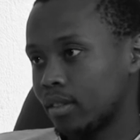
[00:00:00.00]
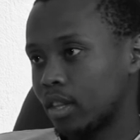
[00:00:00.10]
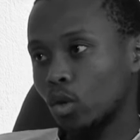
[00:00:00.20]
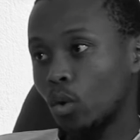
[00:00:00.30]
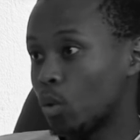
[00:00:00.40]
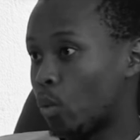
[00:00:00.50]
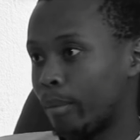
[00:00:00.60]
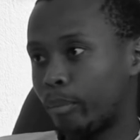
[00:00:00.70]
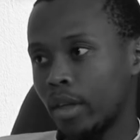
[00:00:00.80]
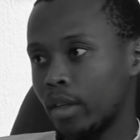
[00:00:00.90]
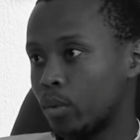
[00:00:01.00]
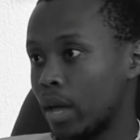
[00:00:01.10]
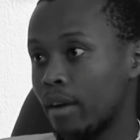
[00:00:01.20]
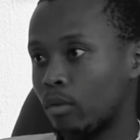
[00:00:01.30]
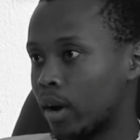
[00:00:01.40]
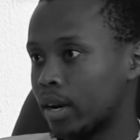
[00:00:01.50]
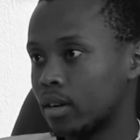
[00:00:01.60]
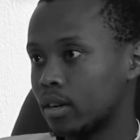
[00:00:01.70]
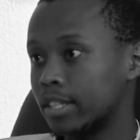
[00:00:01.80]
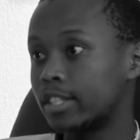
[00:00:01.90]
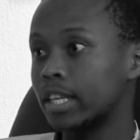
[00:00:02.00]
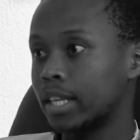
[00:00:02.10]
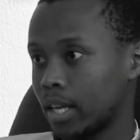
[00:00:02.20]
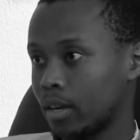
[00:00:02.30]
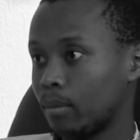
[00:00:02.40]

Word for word: there's only one prayer that everyone is thinking